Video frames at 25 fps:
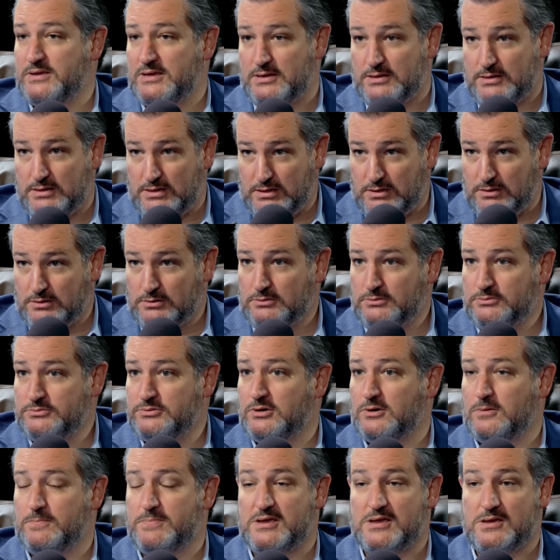being killed,
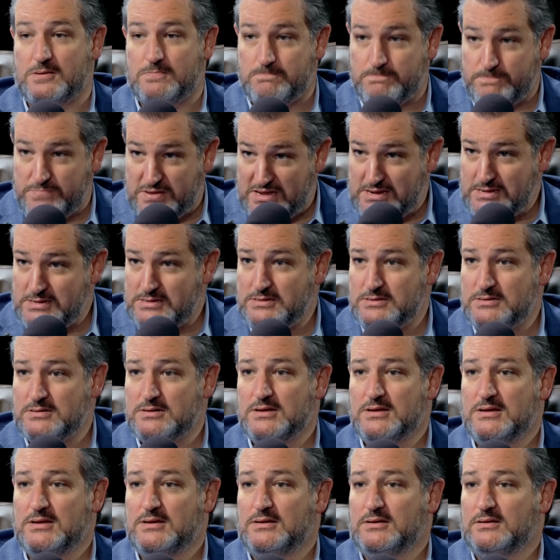they're being
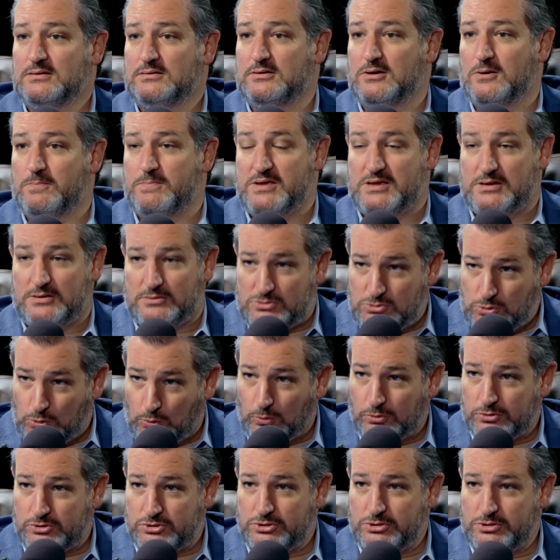beaten, they're being
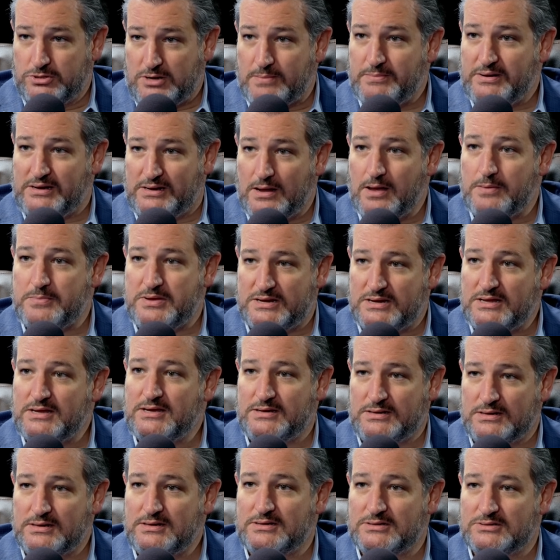tortured. I mean,
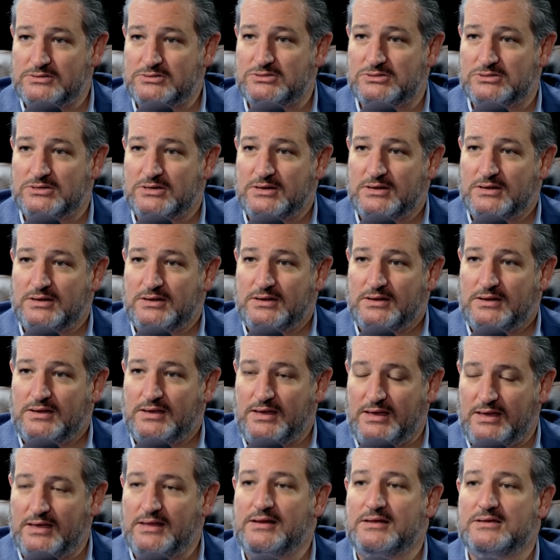it is
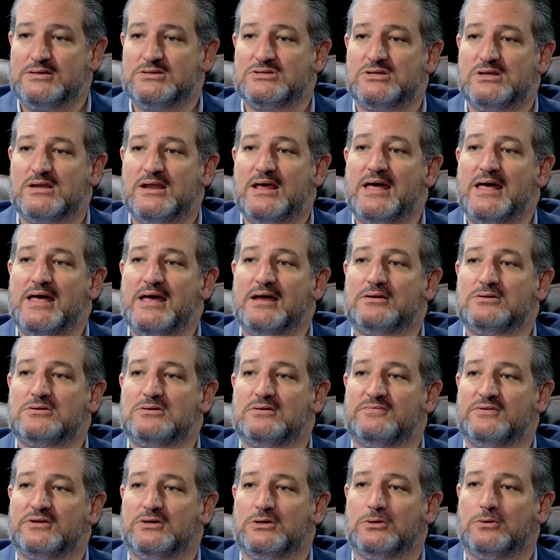an act
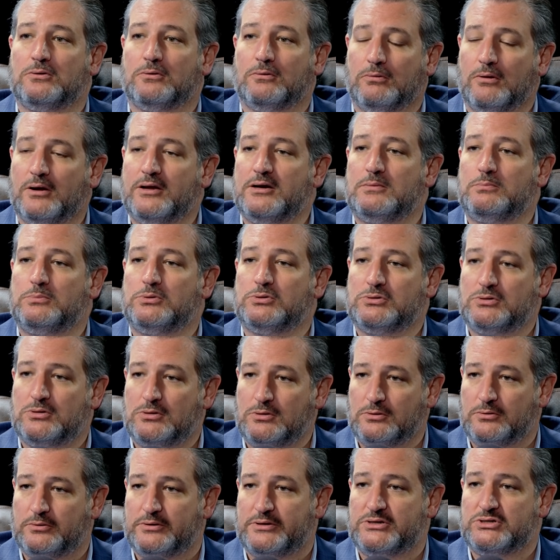of incredible
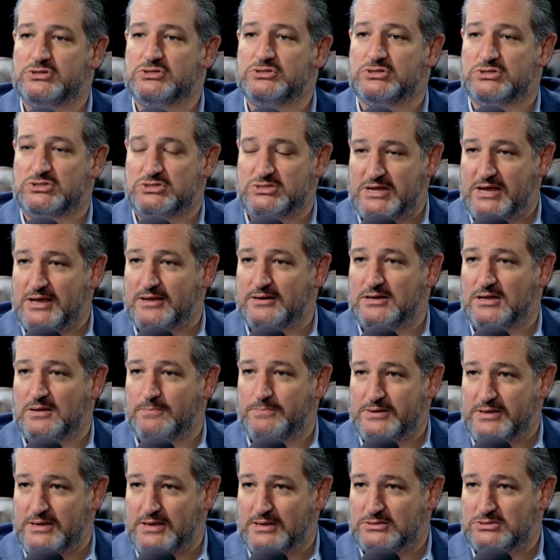courage to stand
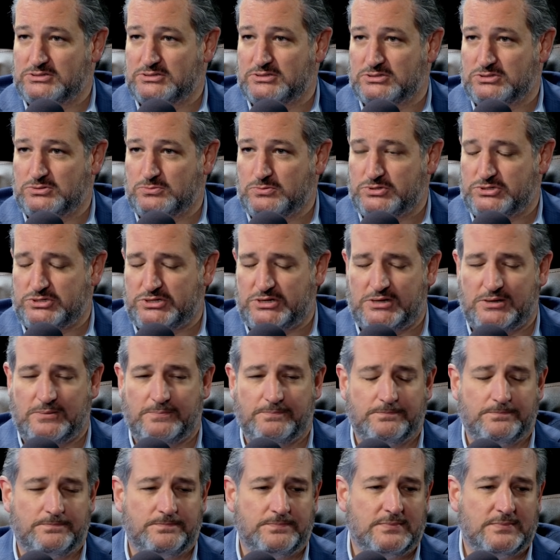up against this regime.